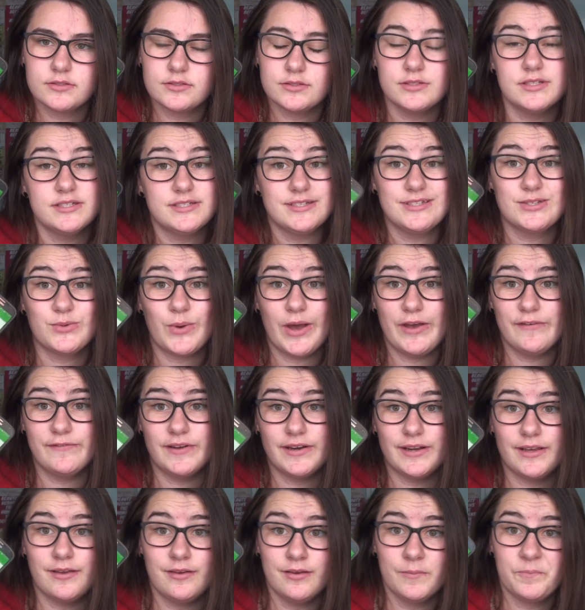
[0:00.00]
This is quite
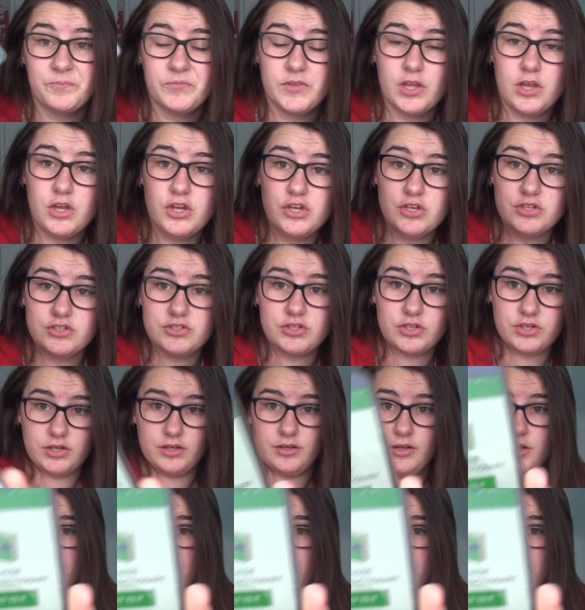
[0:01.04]
funny. So,